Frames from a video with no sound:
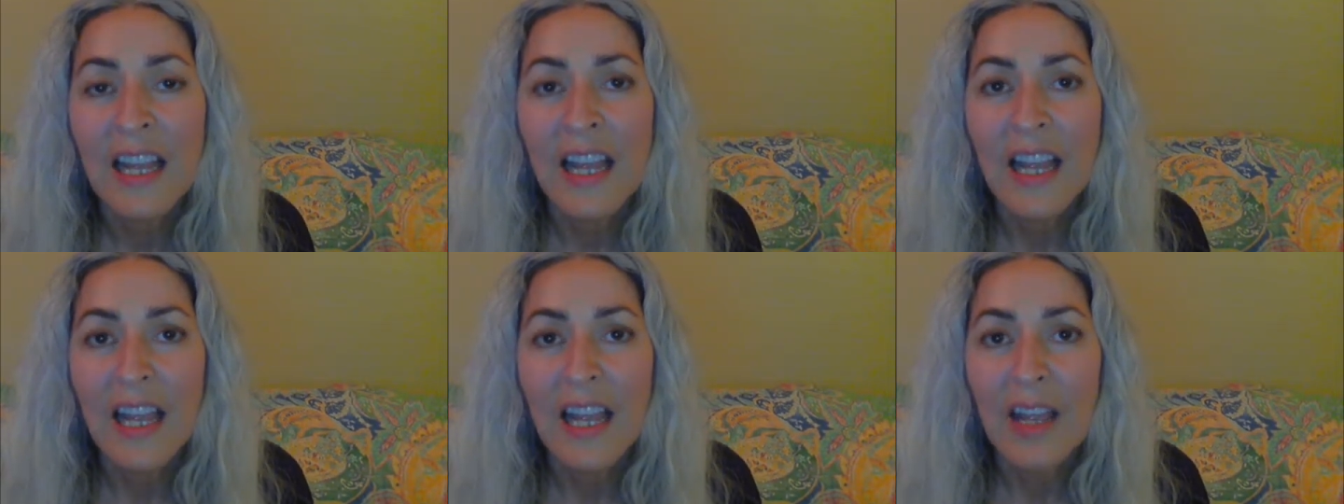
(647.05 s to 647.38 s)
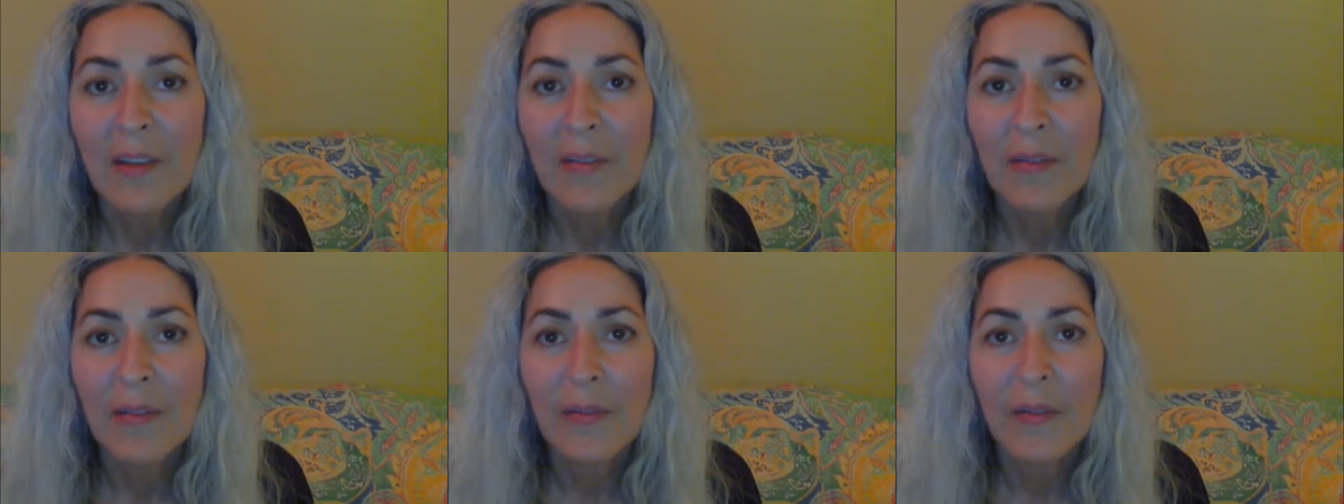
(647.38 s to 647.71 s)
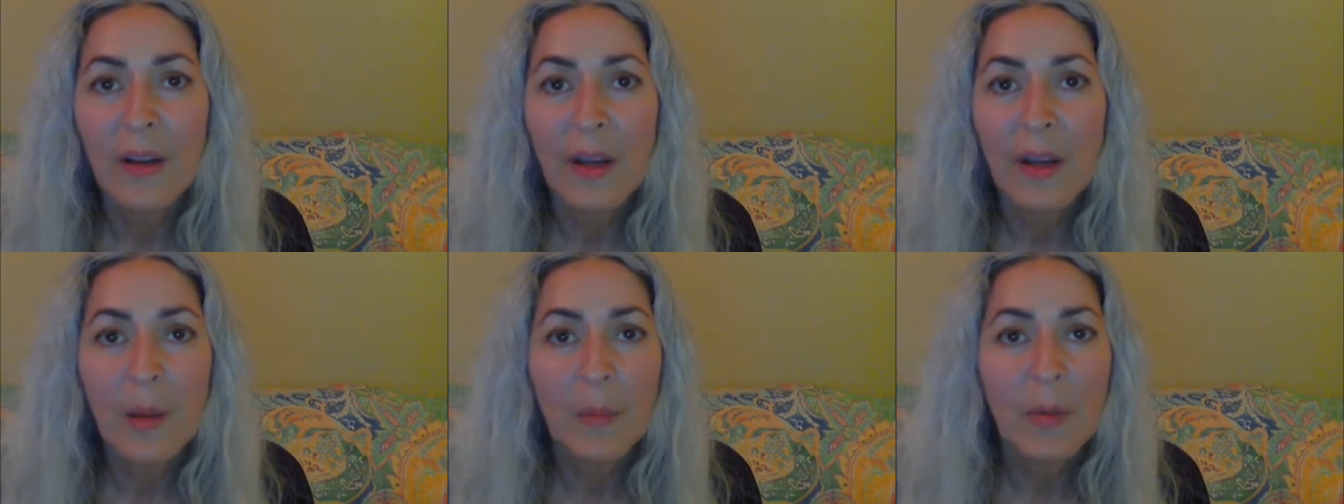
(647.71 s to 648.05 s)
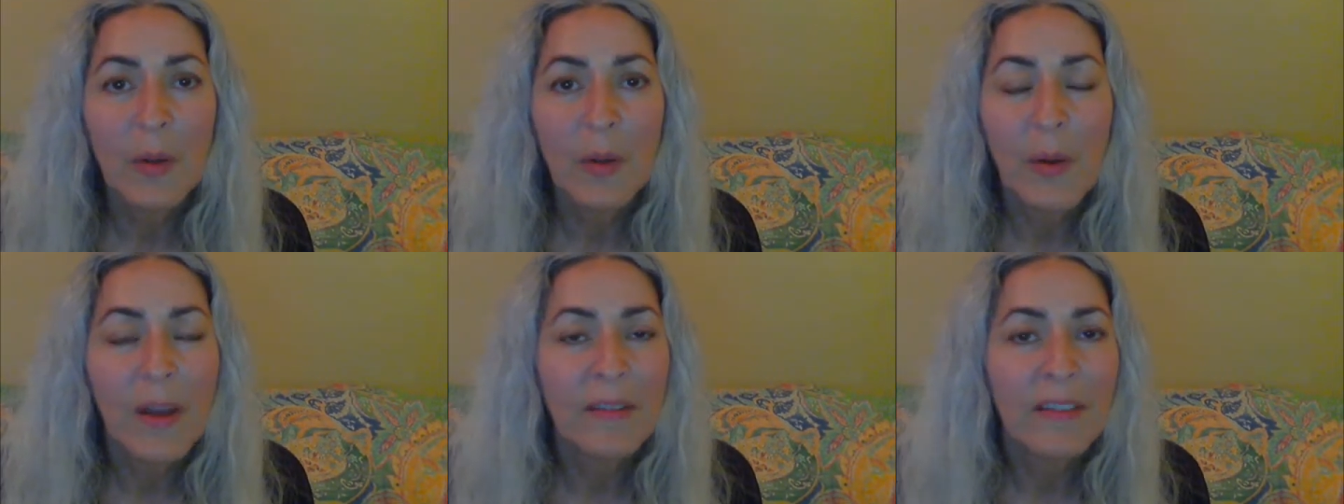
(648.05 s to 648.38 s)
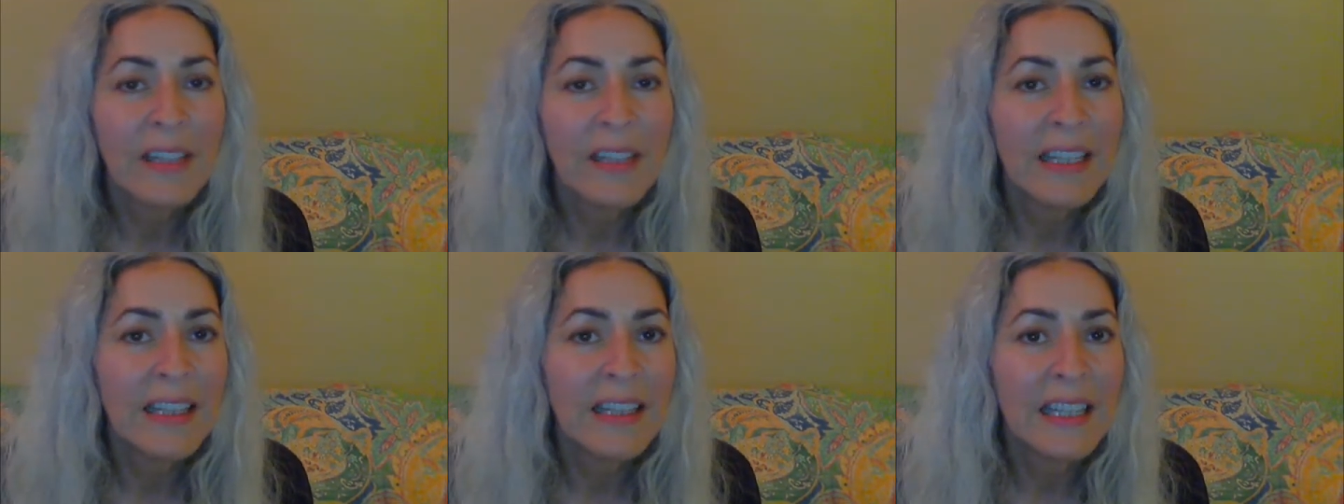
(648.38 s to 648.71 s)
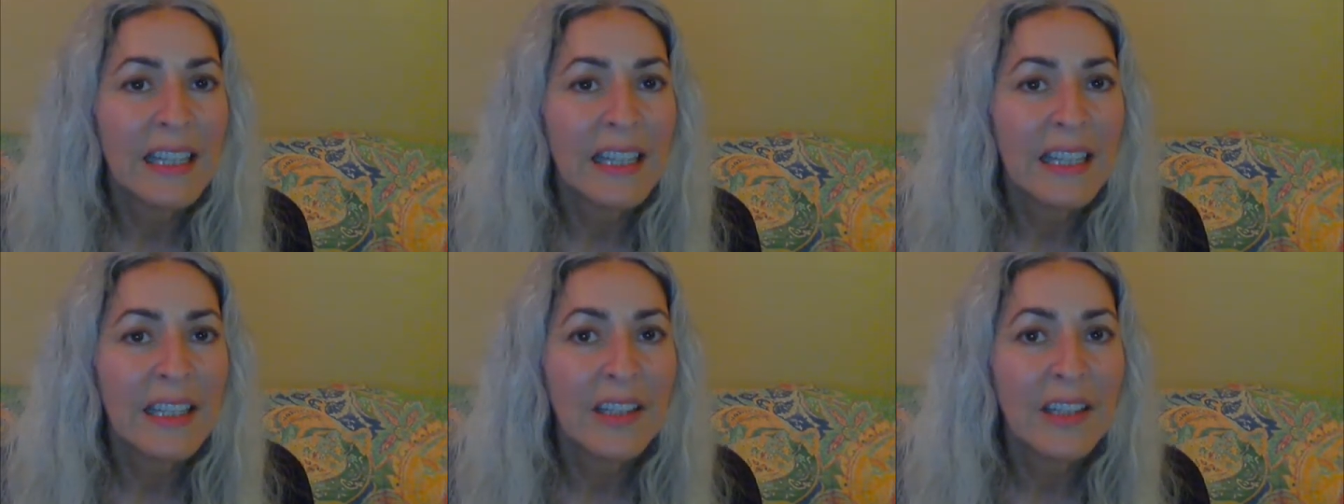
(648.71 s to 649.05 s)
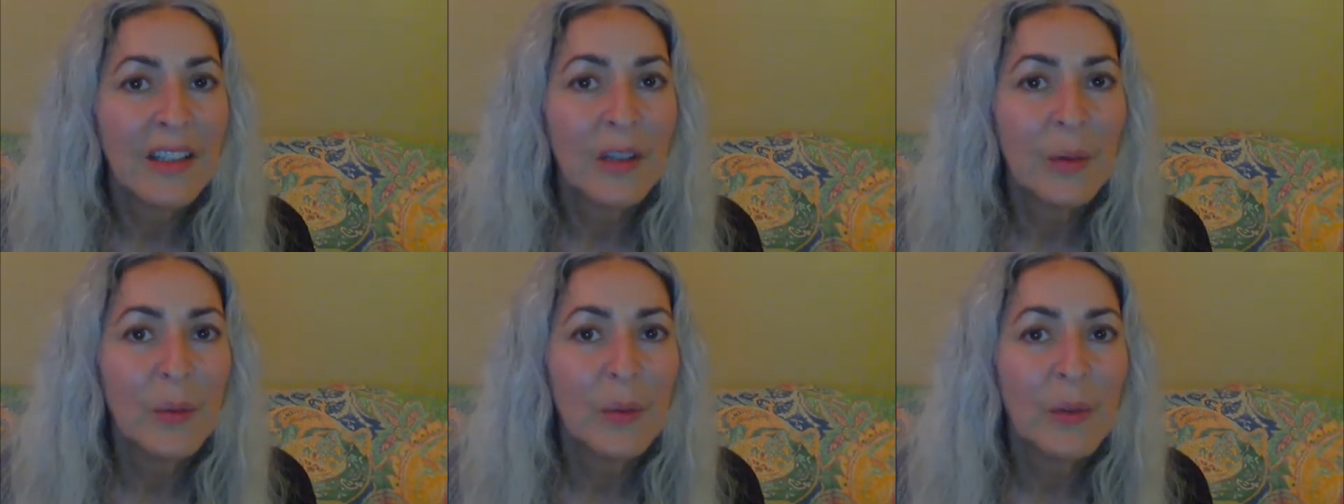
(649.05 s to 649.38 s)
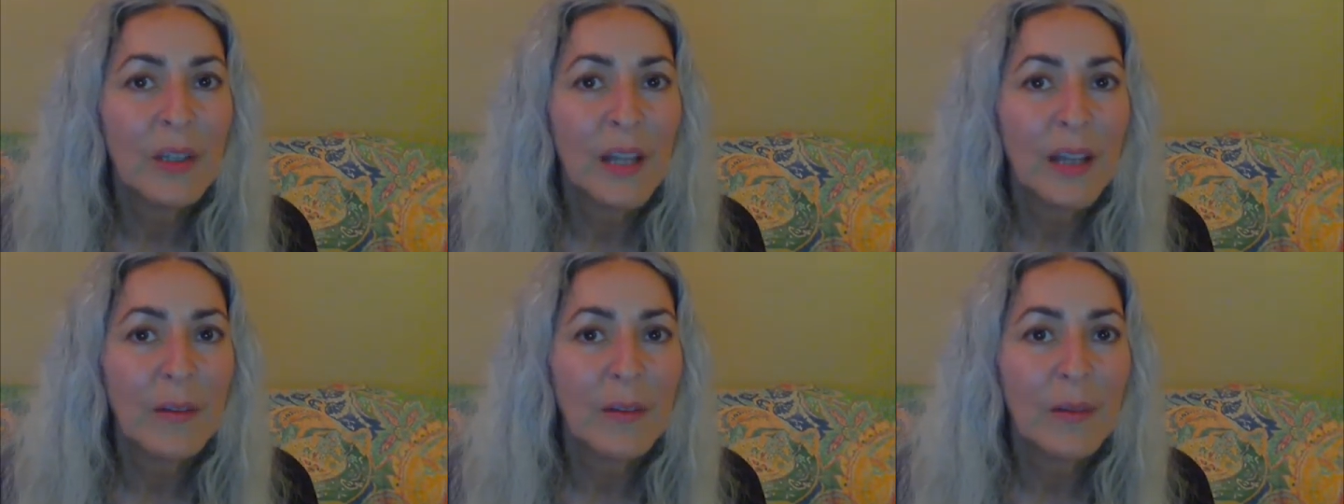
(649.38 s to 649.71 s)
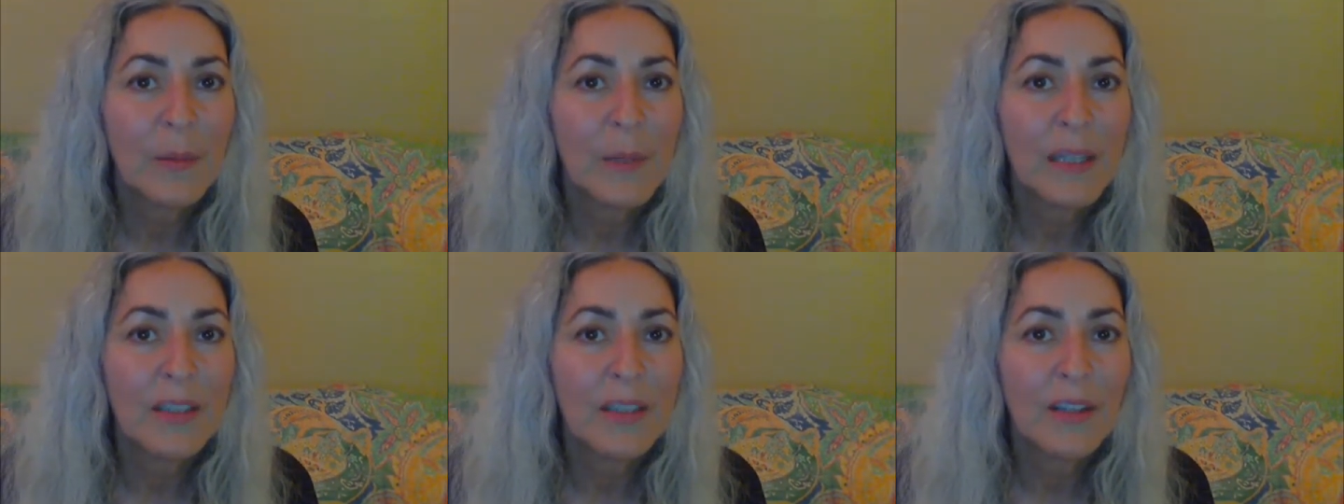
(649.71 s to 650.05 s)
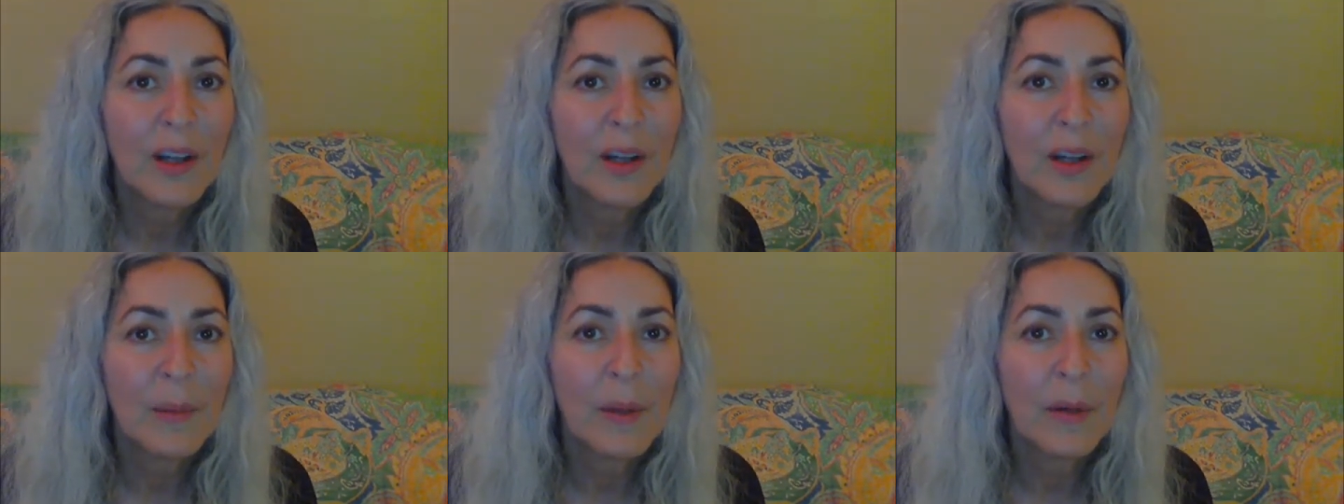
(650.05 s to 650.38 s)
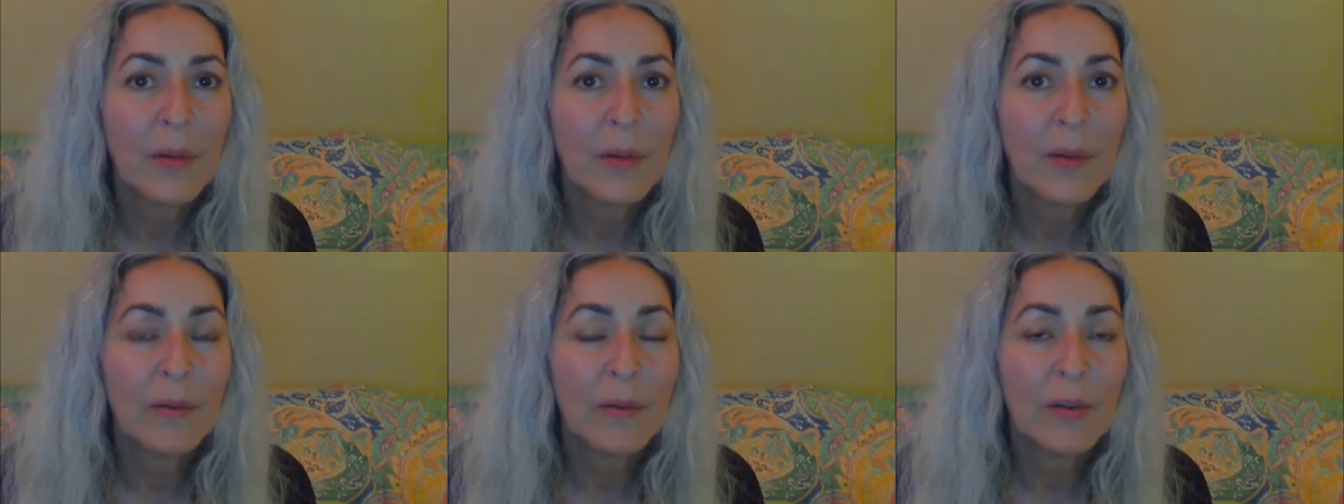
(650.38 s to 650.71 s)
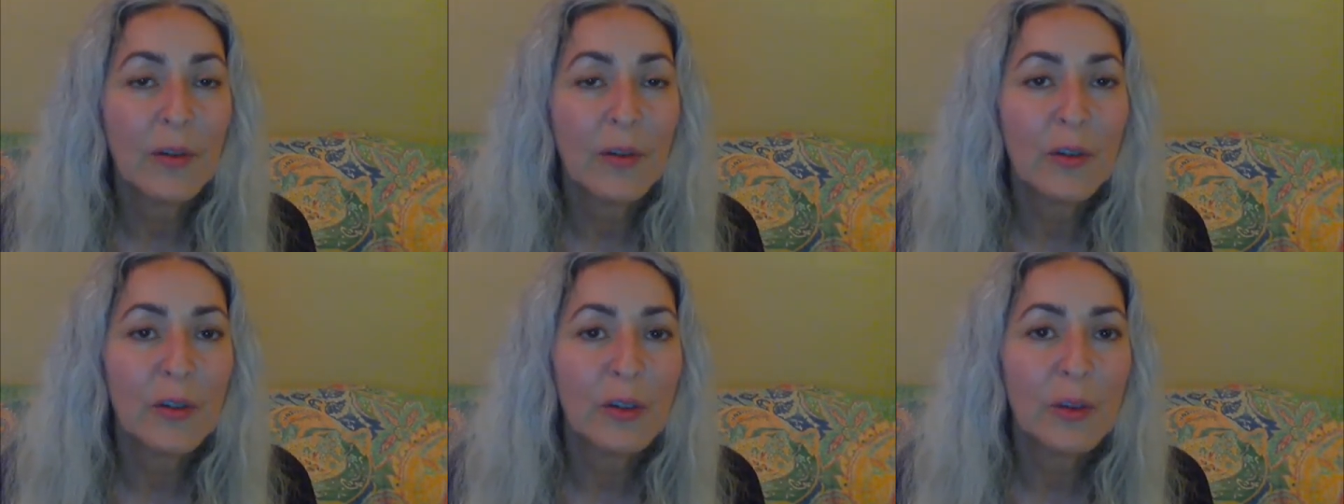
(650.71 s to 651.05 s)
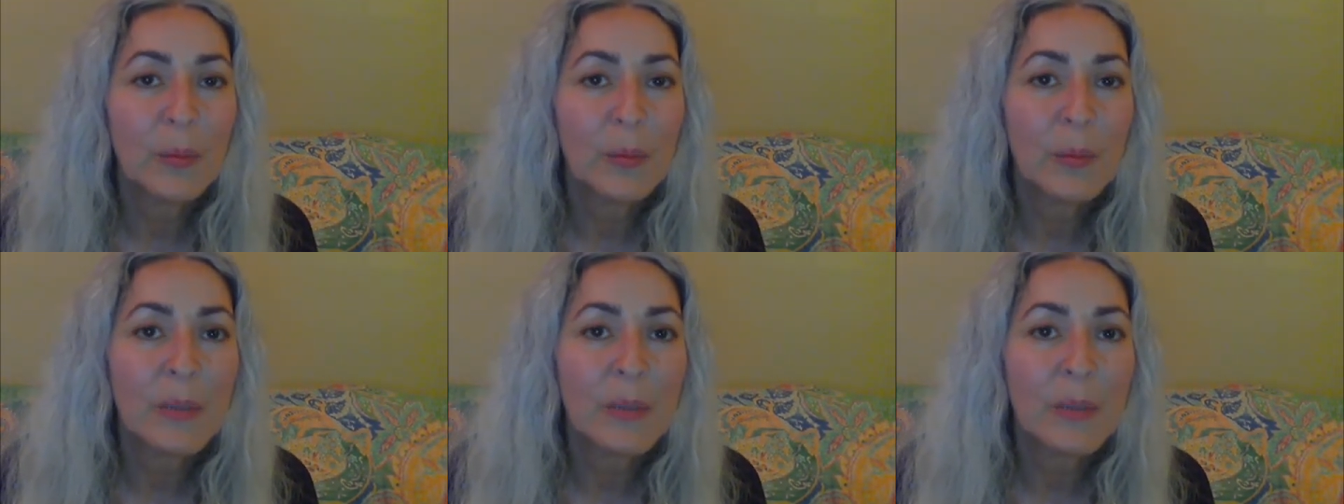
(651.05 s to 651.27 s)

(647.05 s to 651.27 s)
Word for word: if um, you have anything you would like for me to talk about in the future,